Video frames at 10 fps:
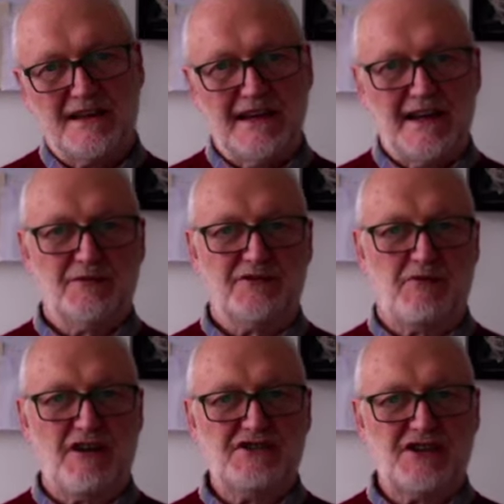It was the
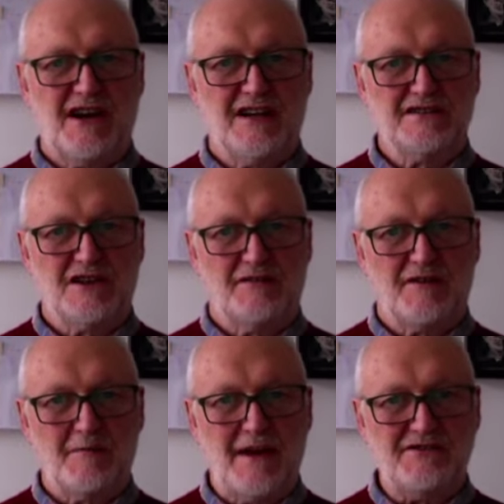brainchild of a
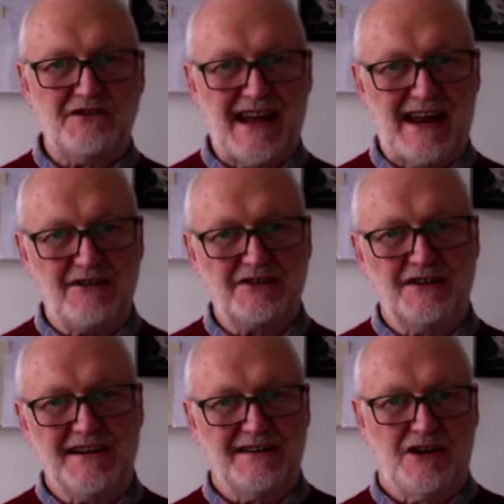major character
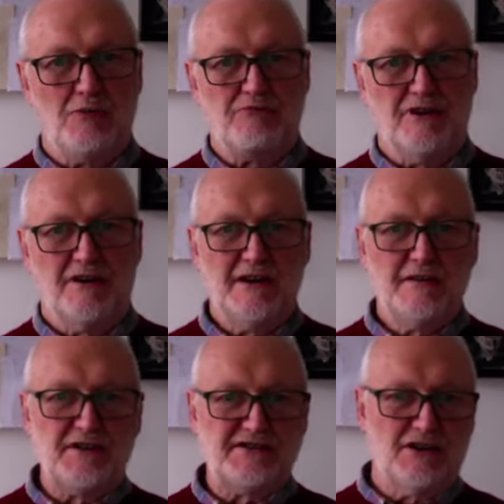in the opera,
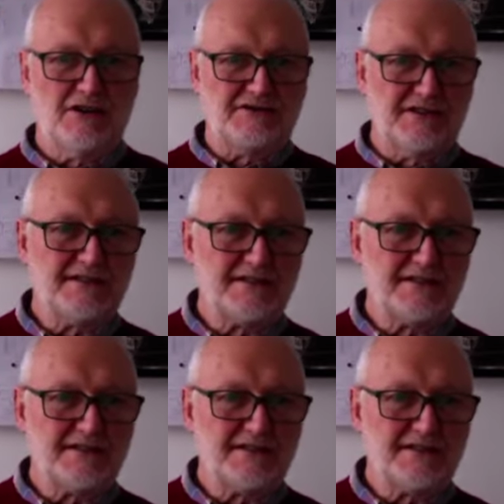physiologist